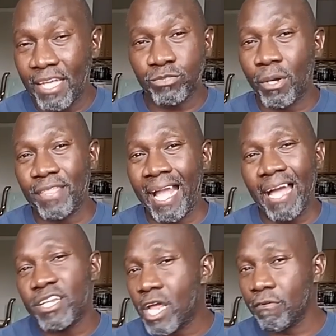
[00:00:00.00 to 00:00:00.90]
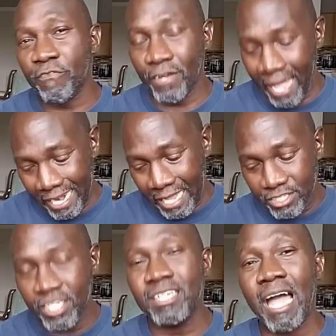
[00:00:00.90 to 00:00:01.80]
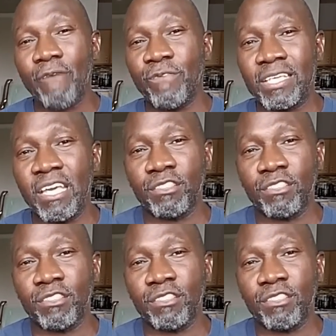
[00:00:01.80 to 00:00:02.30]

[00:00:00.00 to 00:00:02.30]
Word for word: And that's one thing I never forgot. I did not